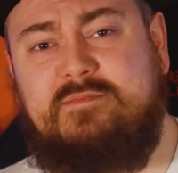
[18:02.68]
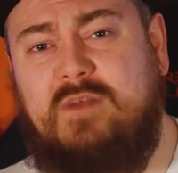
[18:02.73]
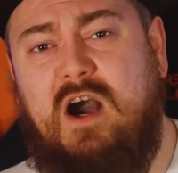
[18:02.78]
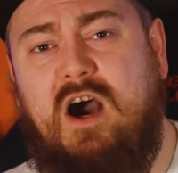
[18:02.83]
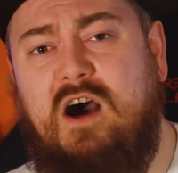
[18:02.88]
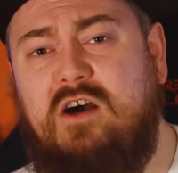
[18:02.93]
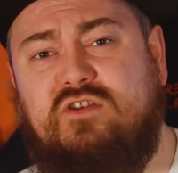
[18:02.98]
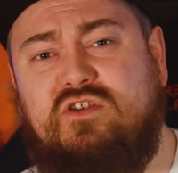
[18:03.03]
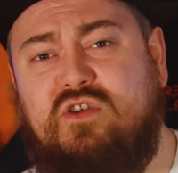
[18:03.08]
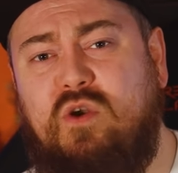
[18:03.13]

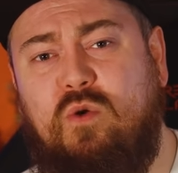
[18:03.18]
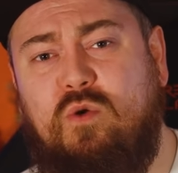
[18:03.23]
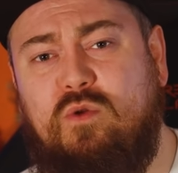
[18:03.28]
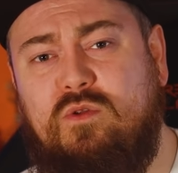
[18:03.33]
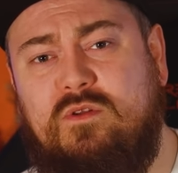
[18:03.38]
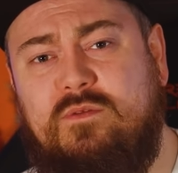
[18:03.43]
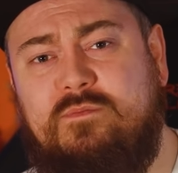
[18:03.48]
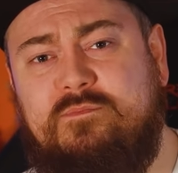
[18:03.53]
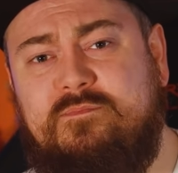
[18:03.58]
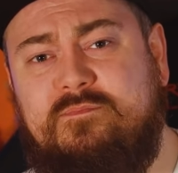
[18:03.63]

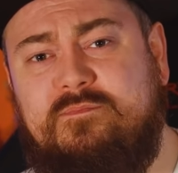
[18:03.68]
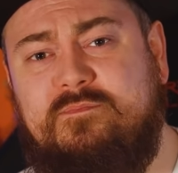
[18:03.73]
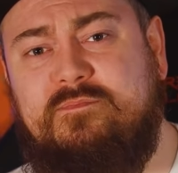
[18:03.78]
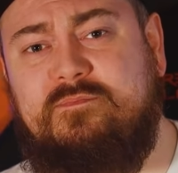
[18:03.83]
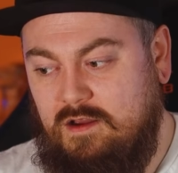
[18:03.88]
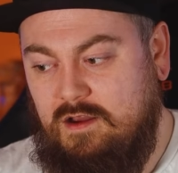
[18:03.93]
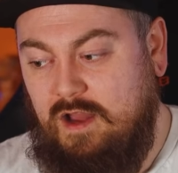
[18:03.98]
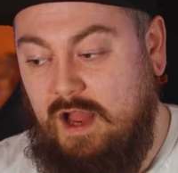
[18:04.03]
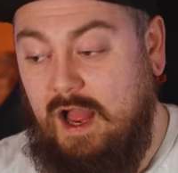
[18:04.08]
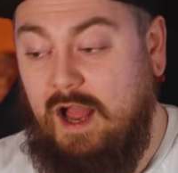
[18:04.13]
Arsehole.
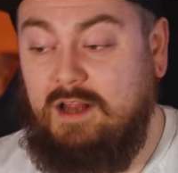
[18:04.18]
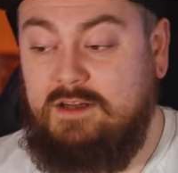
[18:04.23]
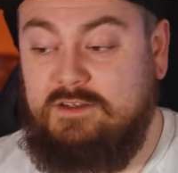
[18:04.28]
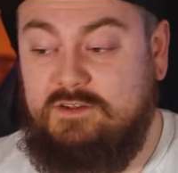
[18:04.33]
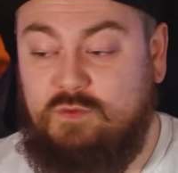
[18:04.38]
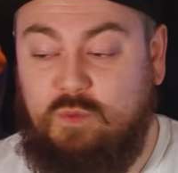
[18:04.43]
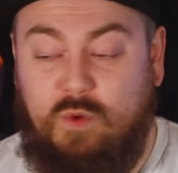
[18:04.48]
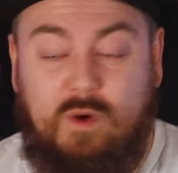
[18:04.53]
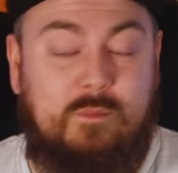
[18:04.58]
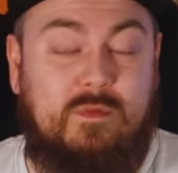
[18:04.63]

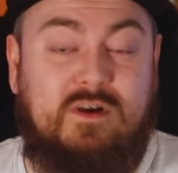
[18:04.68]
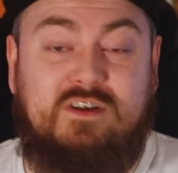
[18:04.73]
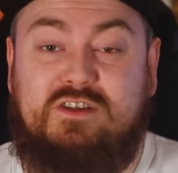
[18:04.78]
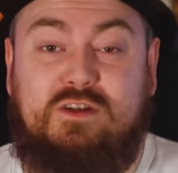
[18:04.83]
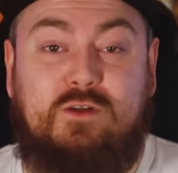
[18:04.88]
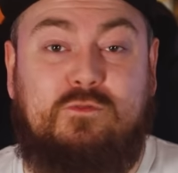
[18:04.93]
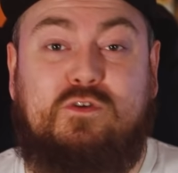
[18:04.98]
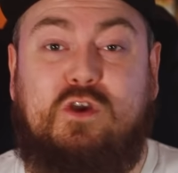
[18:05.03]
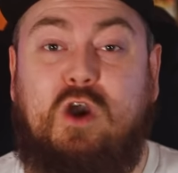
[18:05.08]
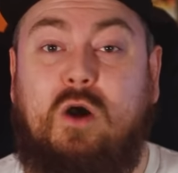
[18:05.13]
And what must
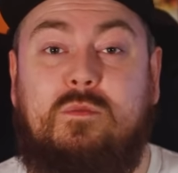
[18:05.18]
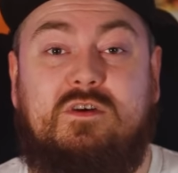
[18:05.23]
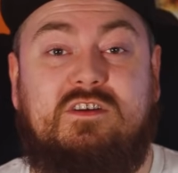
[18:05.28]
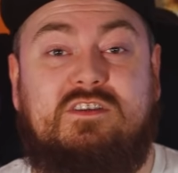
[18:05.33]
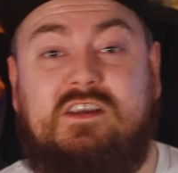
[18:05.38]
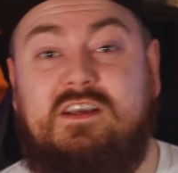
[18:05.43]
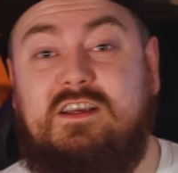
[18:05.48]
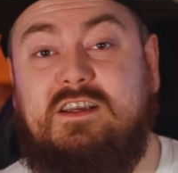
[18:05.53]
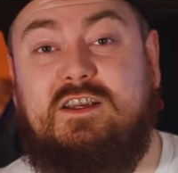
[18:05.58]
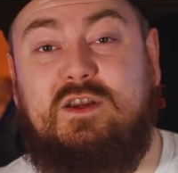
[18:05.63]
have come
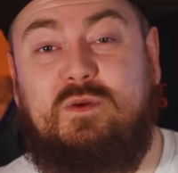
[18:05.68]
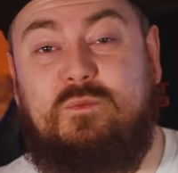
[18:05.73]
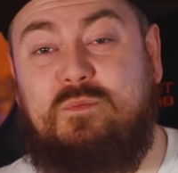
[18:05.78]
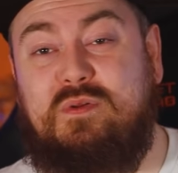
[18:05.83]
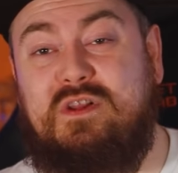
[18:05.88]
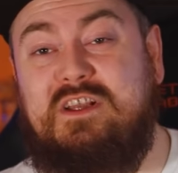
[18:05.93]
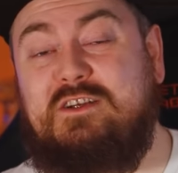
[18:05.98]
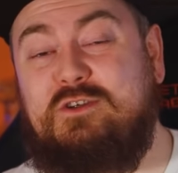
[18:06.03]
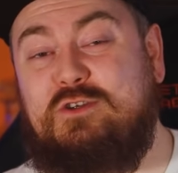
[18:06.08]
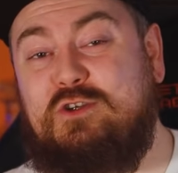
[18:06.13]
as a
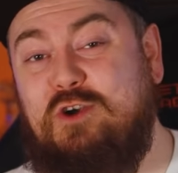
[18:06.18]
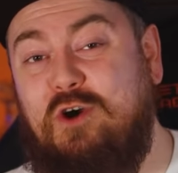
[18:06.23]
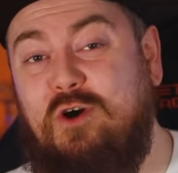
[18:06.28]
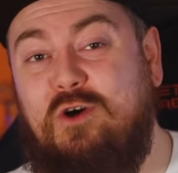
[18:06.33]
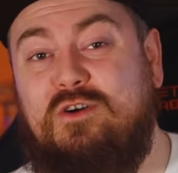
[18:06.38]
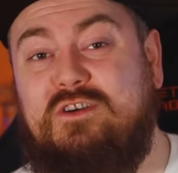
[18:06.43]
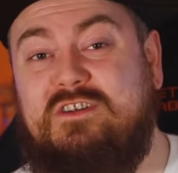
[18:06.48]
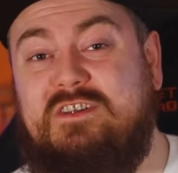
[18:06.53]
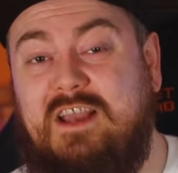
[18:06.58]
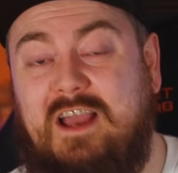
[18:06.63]
complete
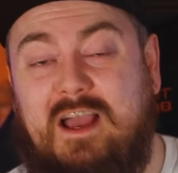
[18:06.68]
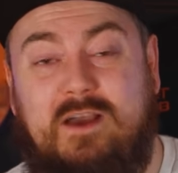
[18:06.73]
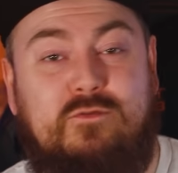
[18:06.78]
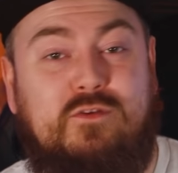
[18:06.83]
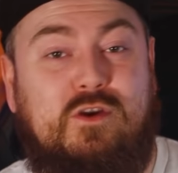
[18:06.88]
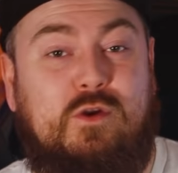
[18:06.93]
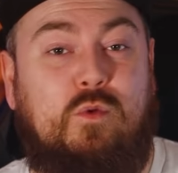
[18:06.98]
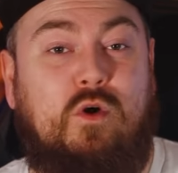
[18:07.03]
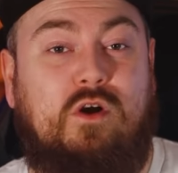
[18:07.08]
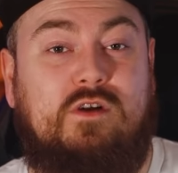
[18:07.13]
shock to
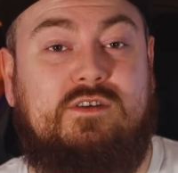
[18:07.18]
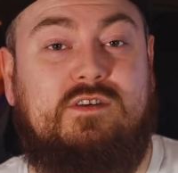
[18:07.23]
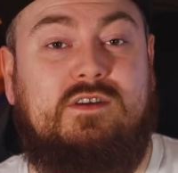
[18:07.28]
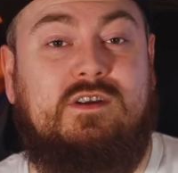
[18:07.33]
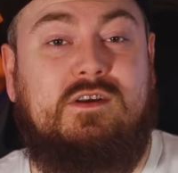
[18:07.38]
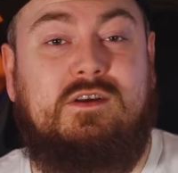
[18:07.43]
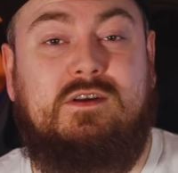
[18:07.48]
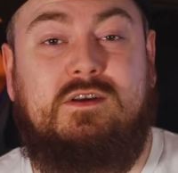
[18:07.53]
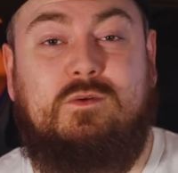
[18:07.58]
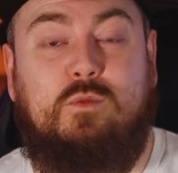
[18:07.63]
everyone
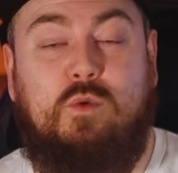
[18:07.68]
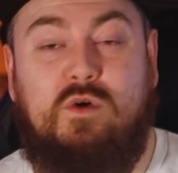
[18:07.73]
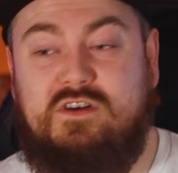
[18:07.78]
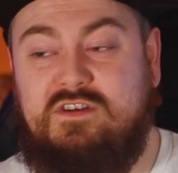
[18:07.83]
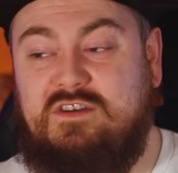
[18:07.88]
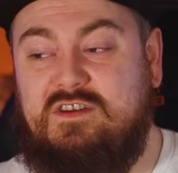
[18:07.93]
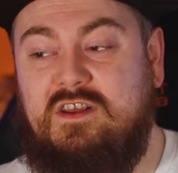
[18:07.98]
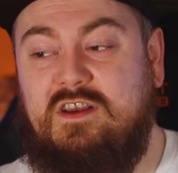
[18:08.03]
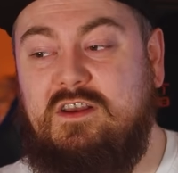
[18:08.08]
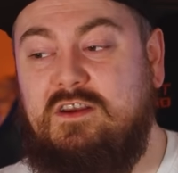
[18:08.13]

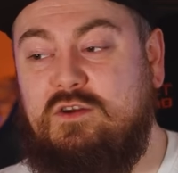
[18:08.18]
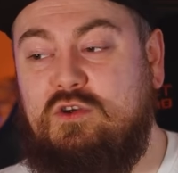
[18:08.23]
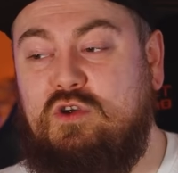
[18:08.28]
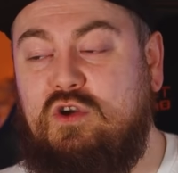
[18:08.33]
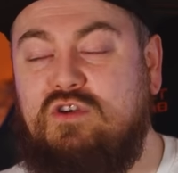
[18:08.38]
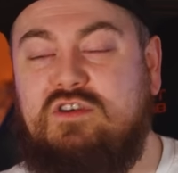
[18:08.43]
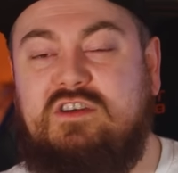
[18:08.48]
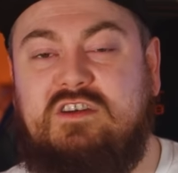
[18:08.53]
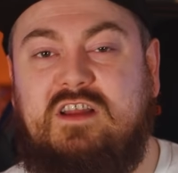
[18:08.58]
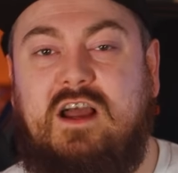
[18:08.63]
was that
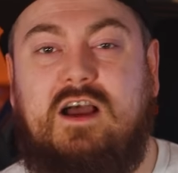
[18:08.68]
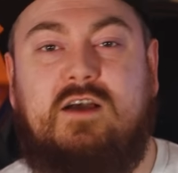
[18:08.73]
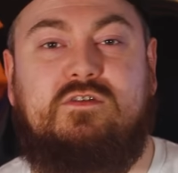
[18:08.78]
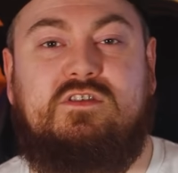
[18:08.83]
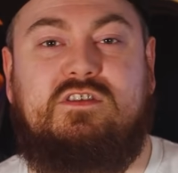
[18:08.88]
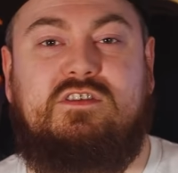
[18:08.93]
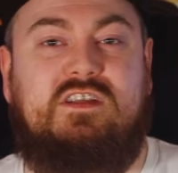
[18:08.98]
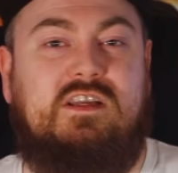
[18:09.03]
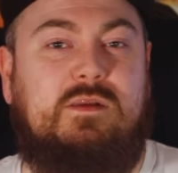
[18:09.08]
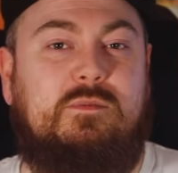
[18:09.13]

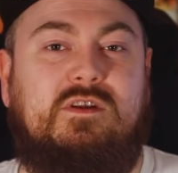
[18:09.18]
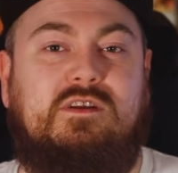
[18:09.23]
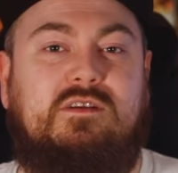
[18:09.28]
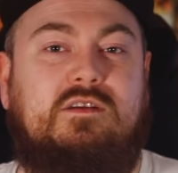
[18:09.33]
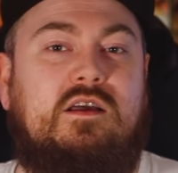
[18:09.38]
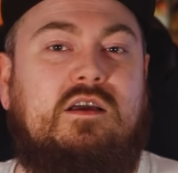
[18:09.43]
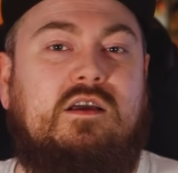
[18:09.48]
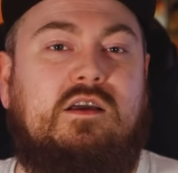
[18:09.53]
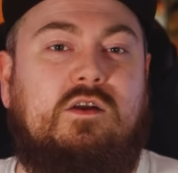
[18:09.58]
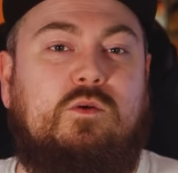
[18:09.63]
Gustave's
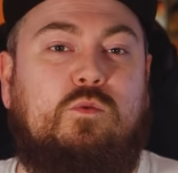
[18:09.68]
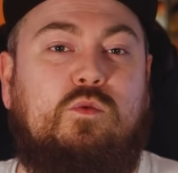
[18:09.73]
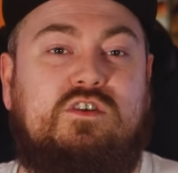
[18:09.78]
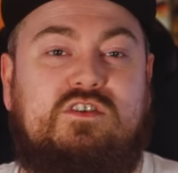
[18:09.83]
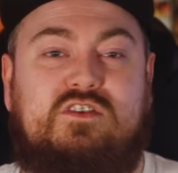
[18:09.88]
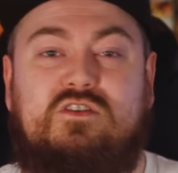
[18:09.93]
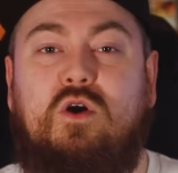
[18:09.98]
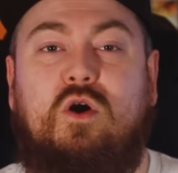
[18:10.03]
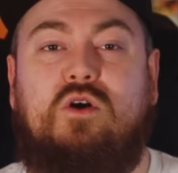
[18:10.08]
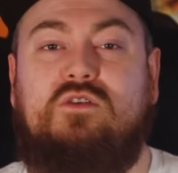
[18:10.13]
demon
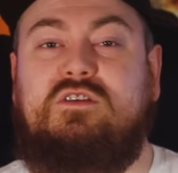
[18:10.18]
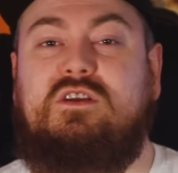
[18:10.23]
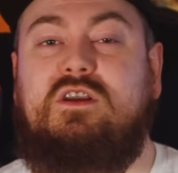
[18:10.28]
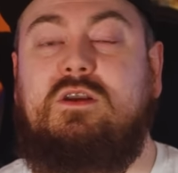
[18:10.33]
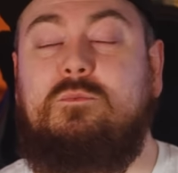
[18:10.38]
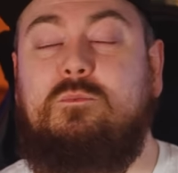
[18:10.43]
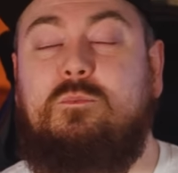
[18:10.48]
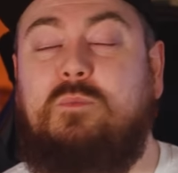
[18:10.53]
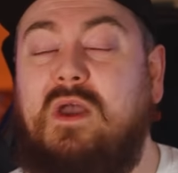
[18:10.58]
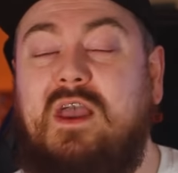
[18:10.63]
was not
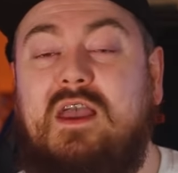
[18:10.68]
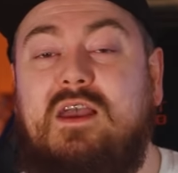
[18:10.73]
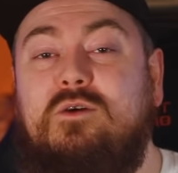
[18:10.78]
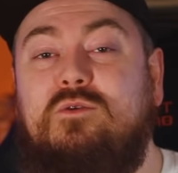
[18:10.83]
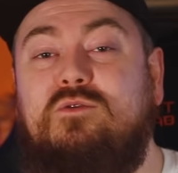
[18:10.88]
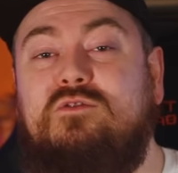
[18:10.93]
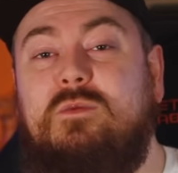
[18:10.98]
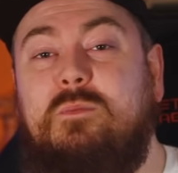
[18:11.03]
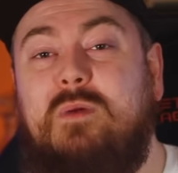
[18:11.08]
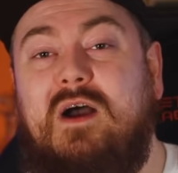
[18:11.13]

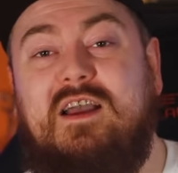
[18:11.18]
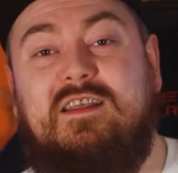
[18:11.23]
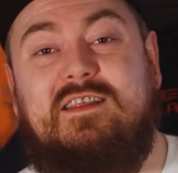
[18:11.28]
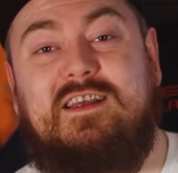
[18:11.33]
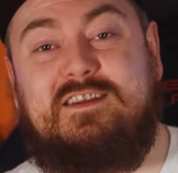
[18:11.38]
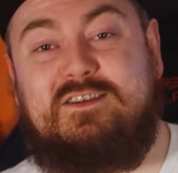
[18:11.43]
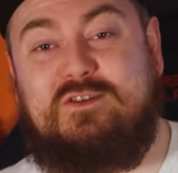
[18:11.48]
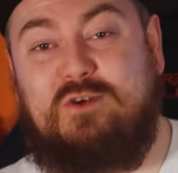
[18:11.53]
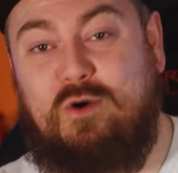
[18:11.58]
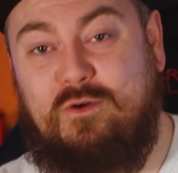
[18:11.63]
compelled by
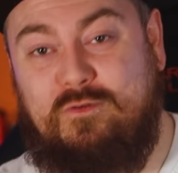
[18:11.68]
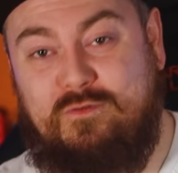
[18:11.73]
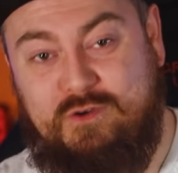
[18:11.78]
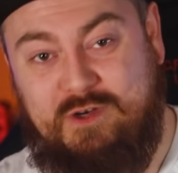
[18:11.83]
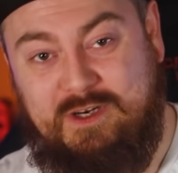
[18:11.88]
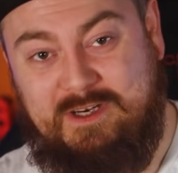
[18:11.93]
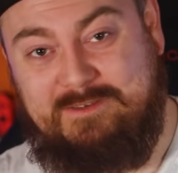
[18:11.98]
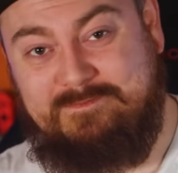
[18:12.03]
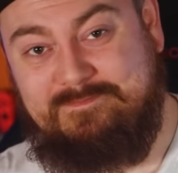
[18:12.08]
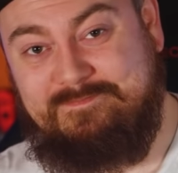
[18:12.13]
this
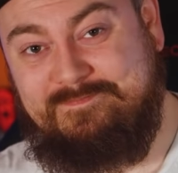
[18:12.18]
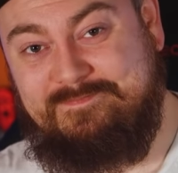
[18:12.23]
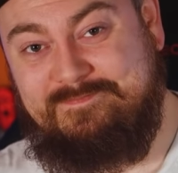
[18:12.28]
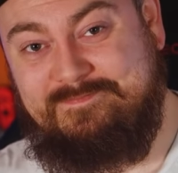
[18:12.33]
offering.